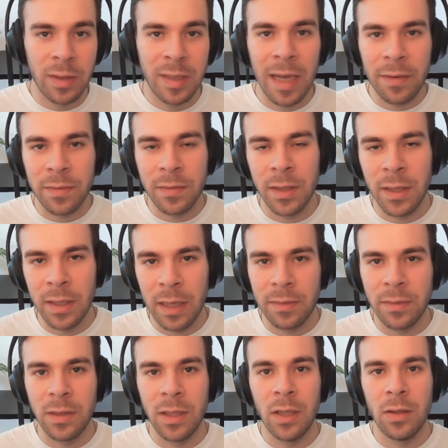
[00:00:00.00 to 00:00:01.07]

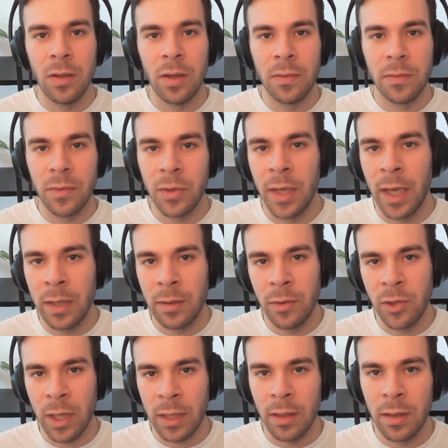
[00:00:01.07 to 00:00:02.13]
Definitely don't forget to
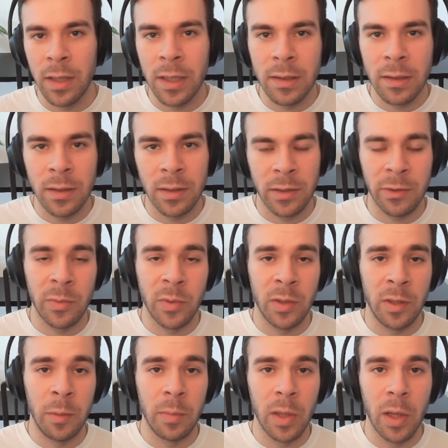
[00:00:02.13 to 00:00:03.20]
check the links in the description
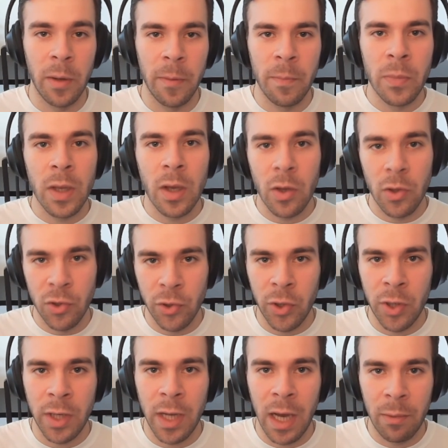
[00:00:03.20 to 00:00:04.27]
down below.
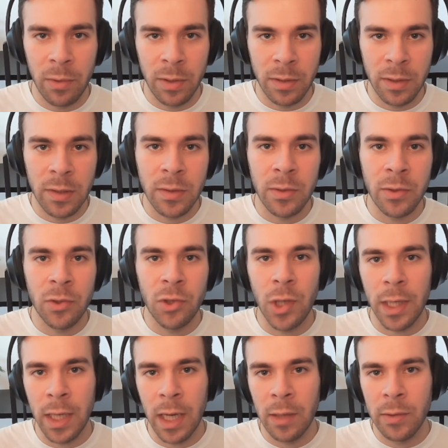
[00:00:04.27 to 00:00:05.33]
Join our Discord,
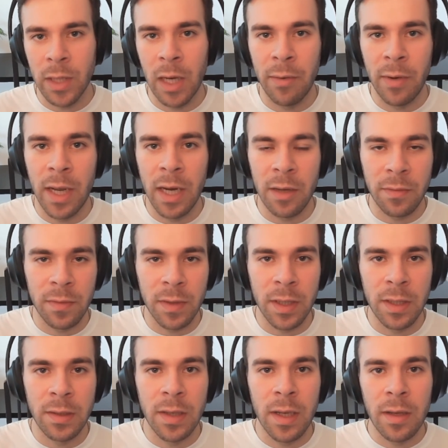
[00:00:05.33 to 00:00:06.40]
check out our
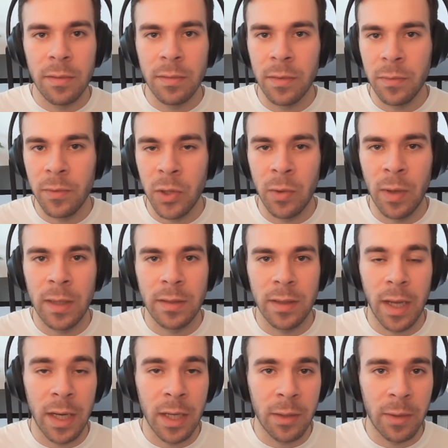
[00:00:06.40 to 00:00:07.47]
NFTs. Feel free to ask
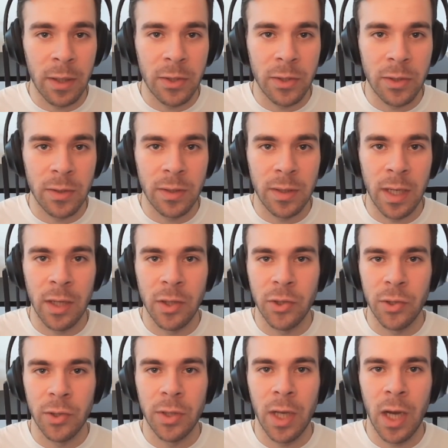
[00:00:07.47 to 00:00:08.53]
any questions and
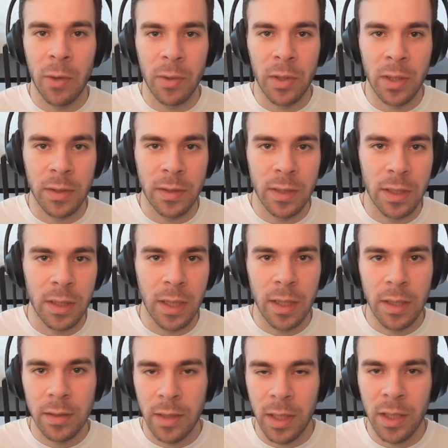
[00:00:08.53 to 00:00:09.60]
enjoy our content.
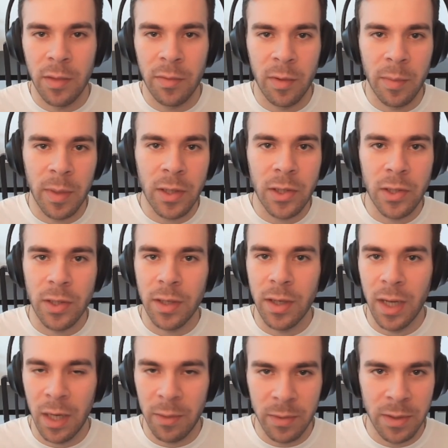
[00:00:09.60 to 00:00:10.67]
Thank you very much,
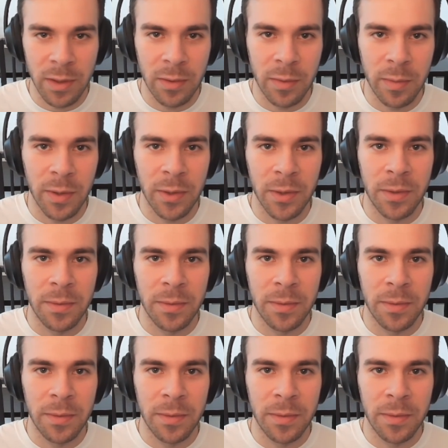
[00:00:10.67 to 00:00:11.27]
and I will see you tomorrow.